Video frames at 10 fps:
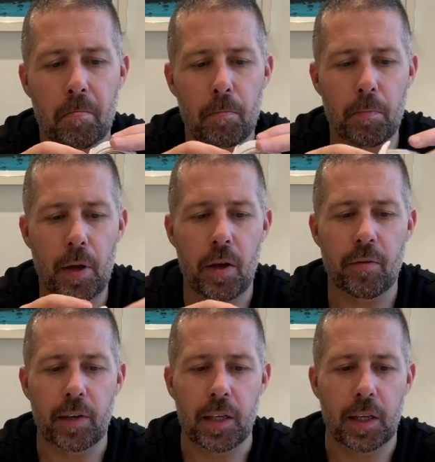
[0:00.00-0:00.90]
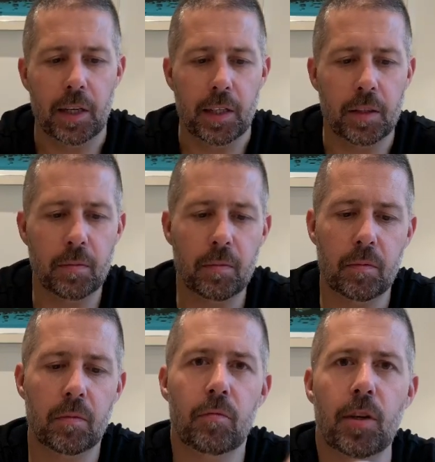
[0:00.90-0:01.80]
Perfectly clean.
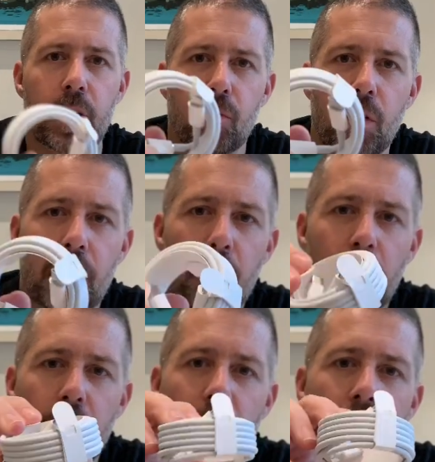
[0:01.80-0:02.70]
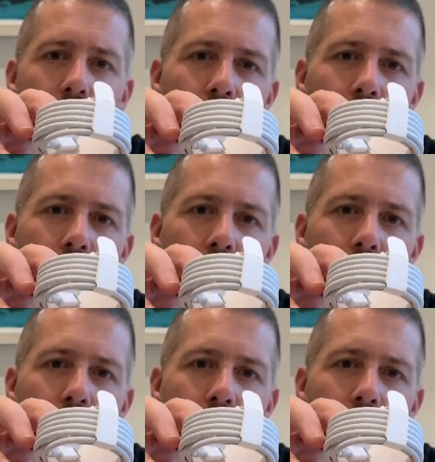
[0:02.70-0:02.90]
Really quite nice.